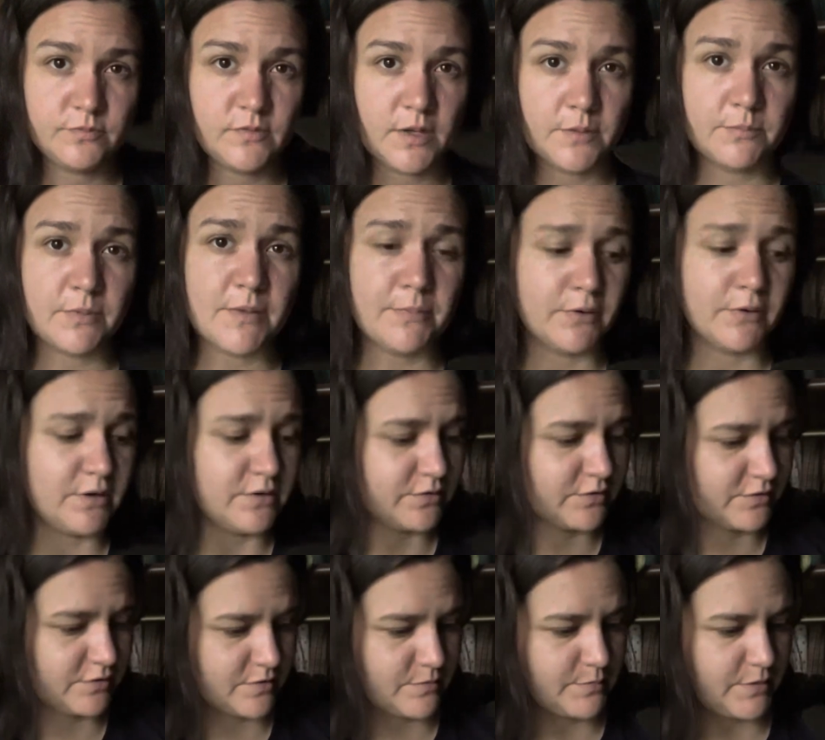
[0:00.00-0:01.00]
be put into
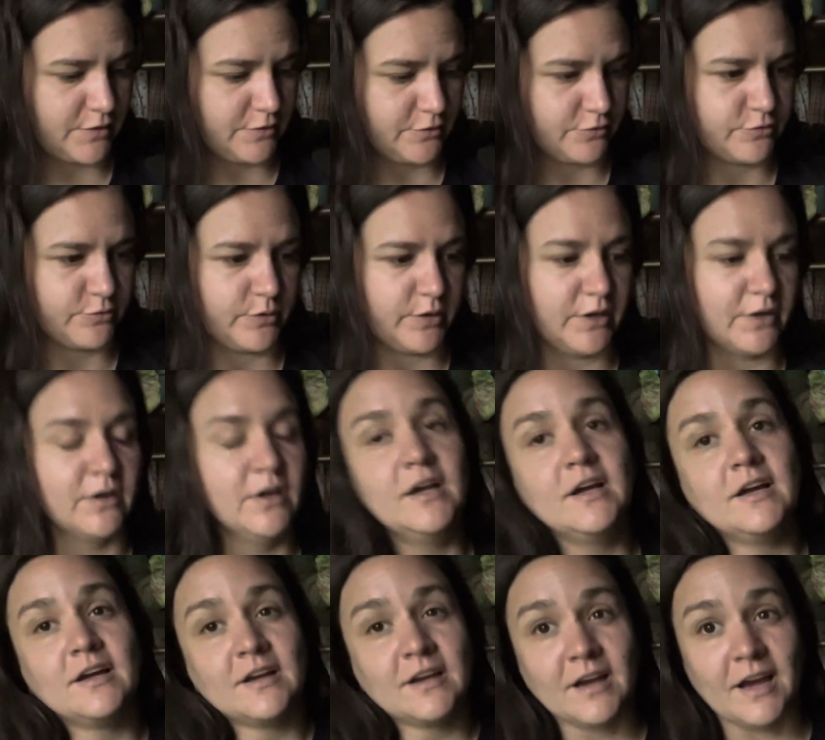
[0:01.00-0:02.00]
some better soil,
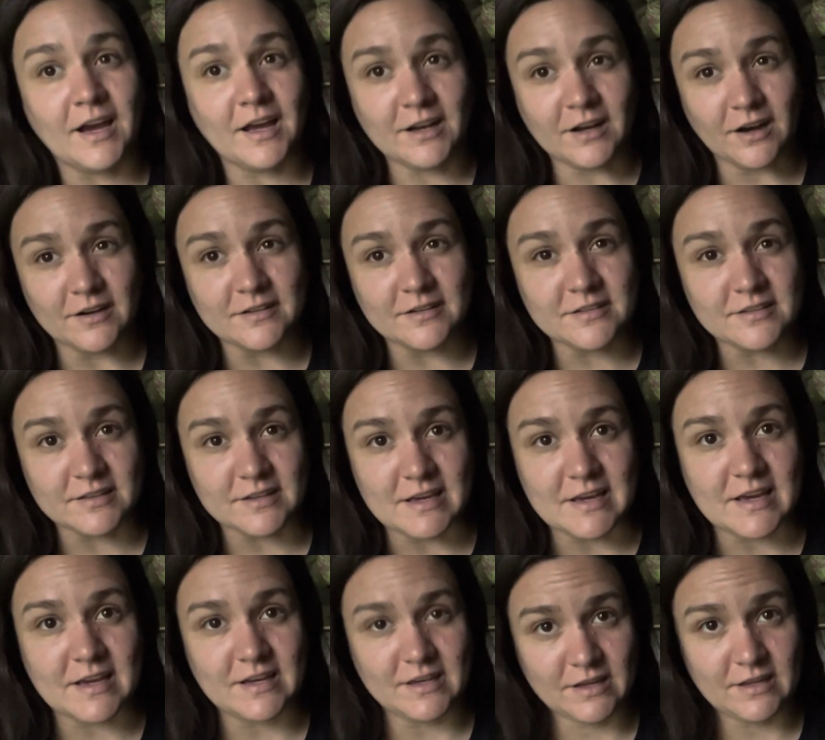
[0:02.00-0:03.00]
and
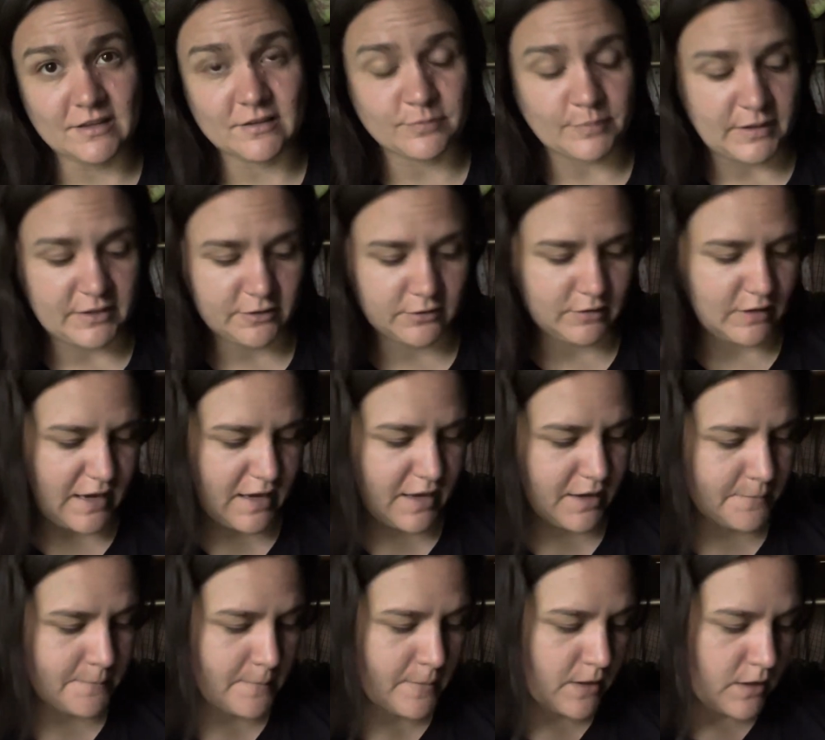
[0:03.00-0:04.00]
honestly, it needs better light.